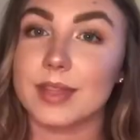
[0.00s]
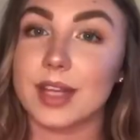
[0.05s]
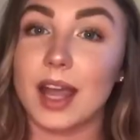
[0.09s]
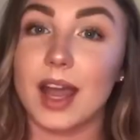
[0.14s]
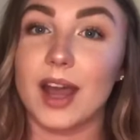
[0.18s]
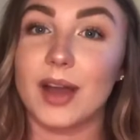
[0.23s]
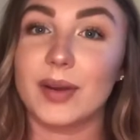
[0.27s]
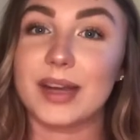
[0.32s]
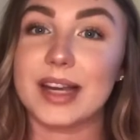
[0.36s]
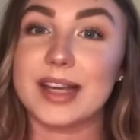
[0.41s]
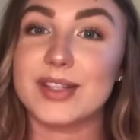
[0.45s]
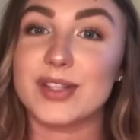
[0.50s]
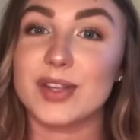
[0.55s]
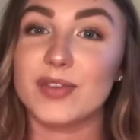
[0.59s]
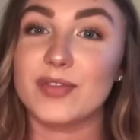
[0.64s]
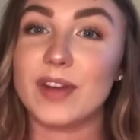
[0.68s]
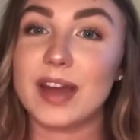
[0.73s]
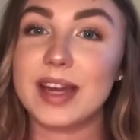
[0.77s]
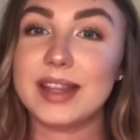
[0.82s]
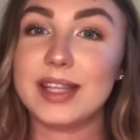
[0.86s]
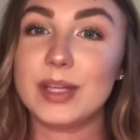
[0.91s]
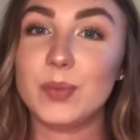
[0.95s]
Okay, so
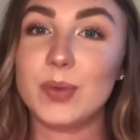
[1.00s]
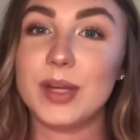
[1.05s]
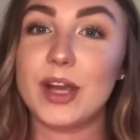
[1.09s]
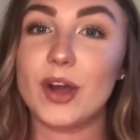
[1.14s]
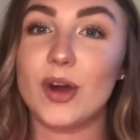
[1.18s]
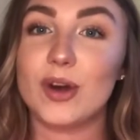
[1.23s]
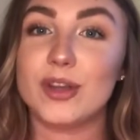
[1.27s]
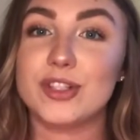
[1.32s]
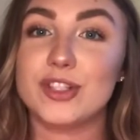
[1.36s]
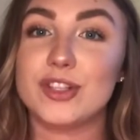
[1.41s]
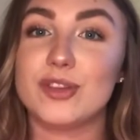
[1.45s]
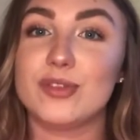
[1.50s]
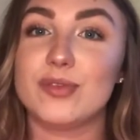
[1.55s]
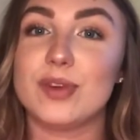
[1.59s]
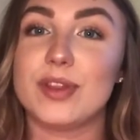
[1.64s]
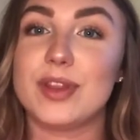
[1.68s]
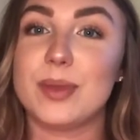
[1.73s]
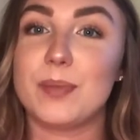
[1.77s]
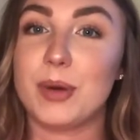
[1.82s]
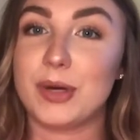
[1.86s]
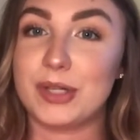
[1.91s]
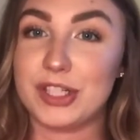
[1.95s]
finally we are onto
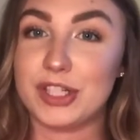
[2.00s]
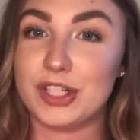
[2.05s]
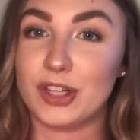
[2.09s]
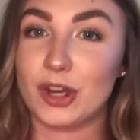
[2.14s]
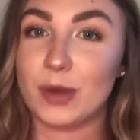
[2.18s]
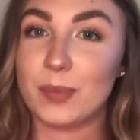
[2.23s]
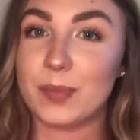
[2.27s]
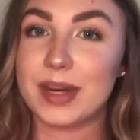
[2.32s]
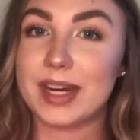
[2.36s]
The Body Shop.